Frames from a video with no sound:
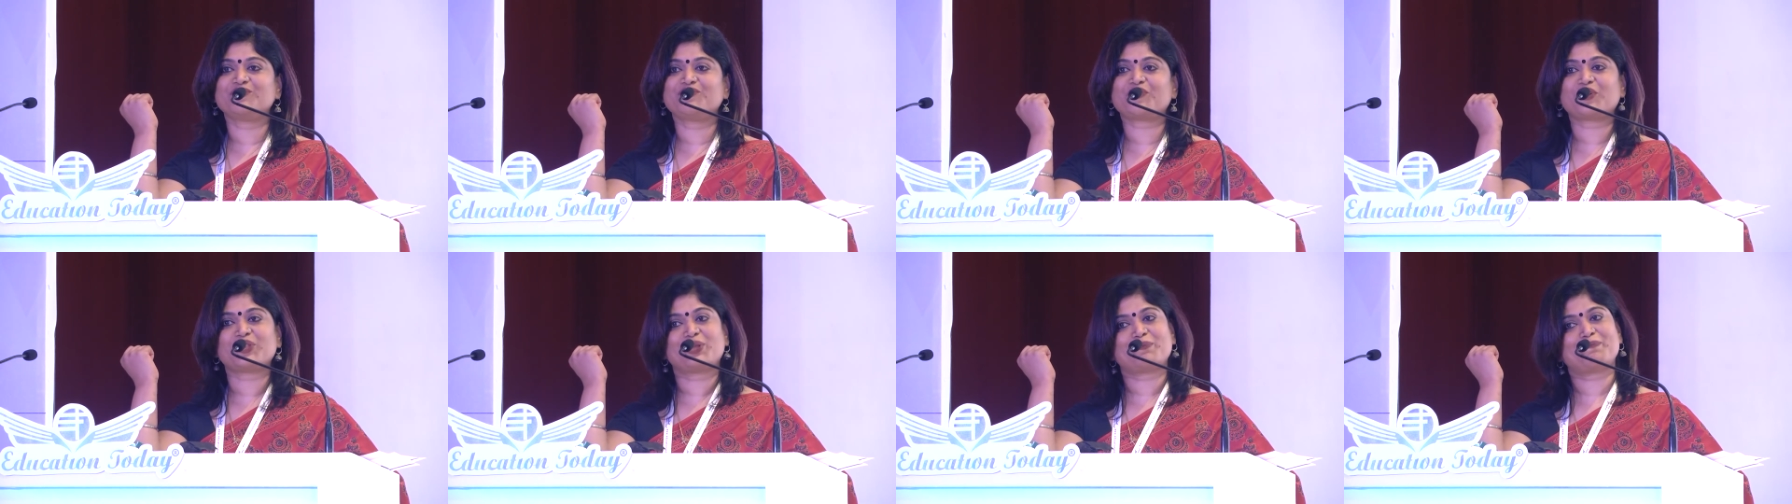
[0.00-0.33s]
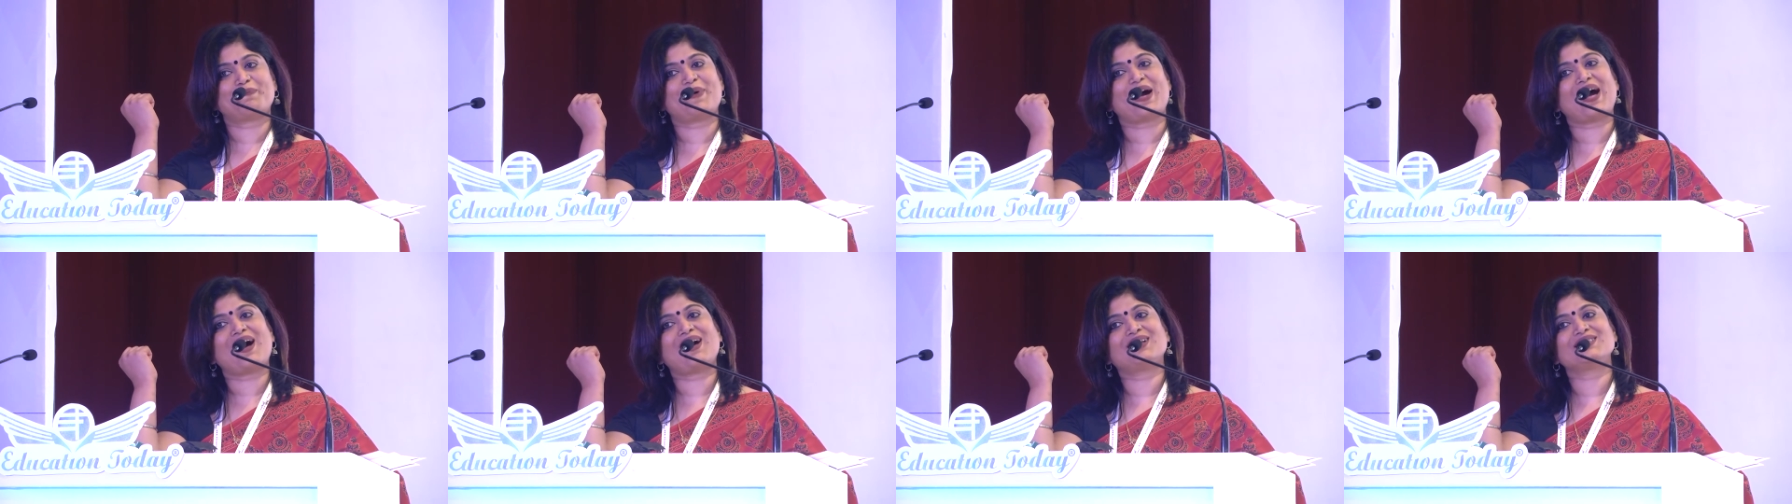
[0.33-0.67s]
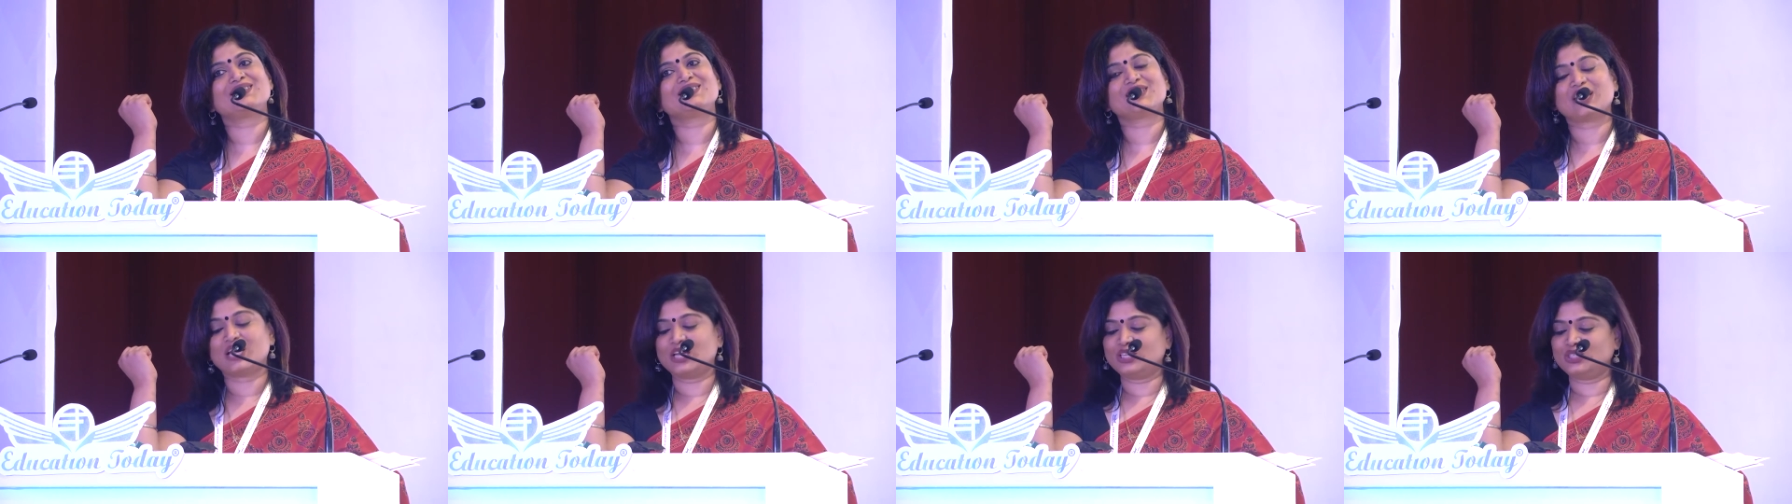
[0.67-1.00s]
for the
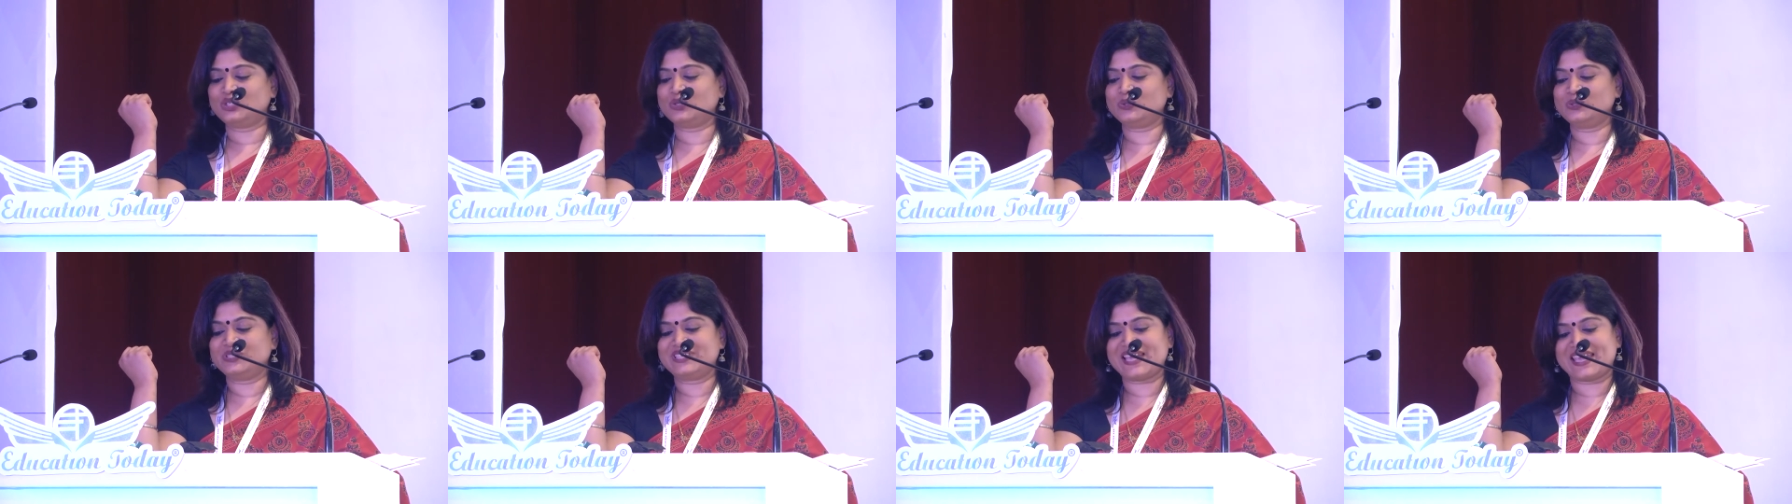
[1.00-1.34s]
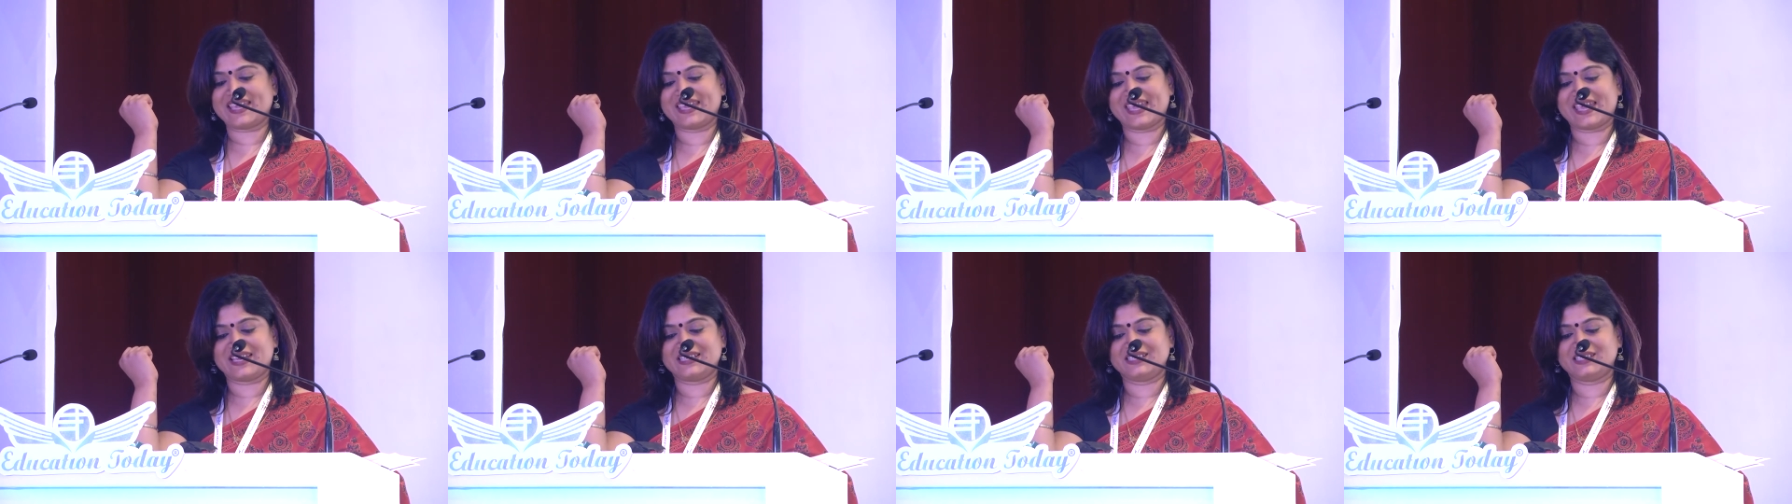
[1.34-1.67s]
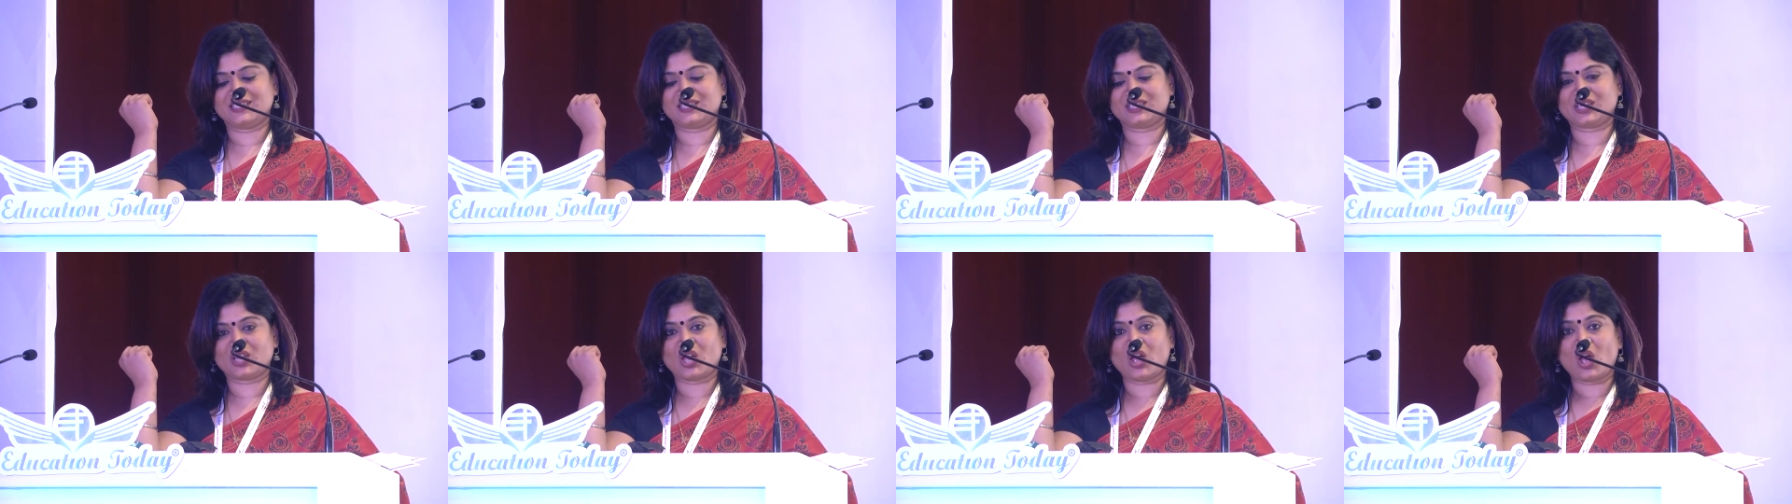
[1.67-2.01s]
past 2
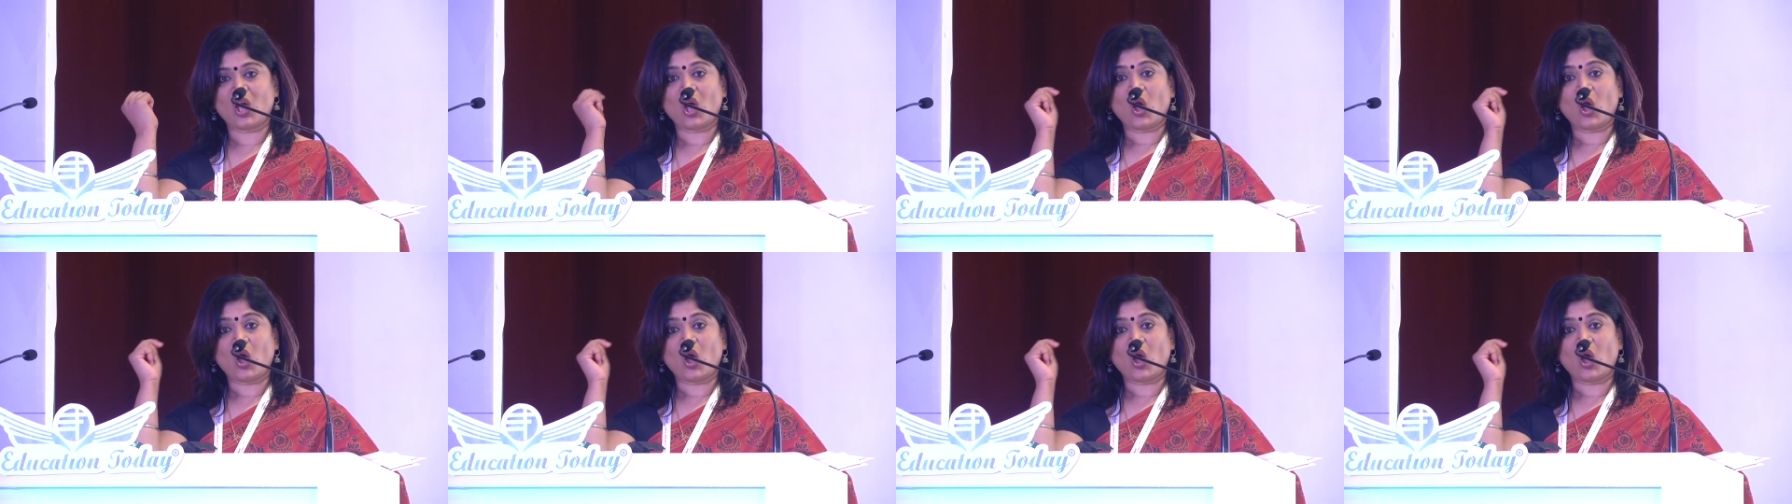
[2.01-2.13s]
decades.